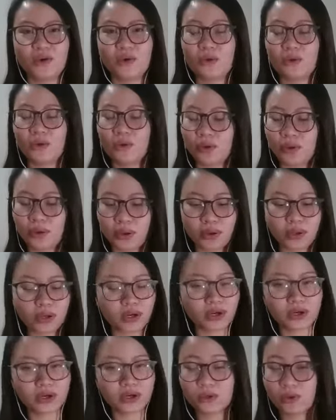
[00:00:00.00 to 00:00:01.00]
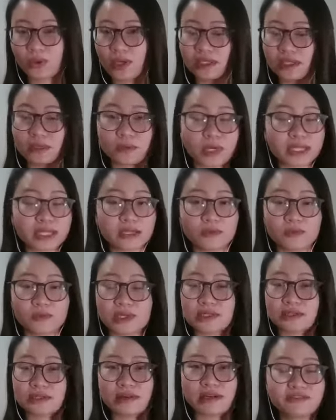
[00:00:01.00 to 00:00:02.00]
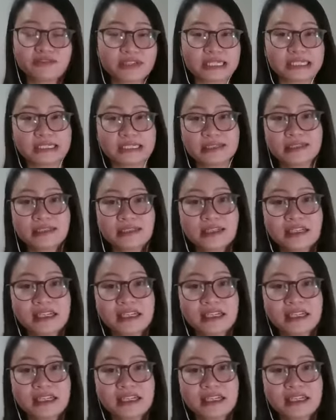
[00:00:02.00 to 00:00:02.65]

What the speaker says: Whew, 2020 was a rough year.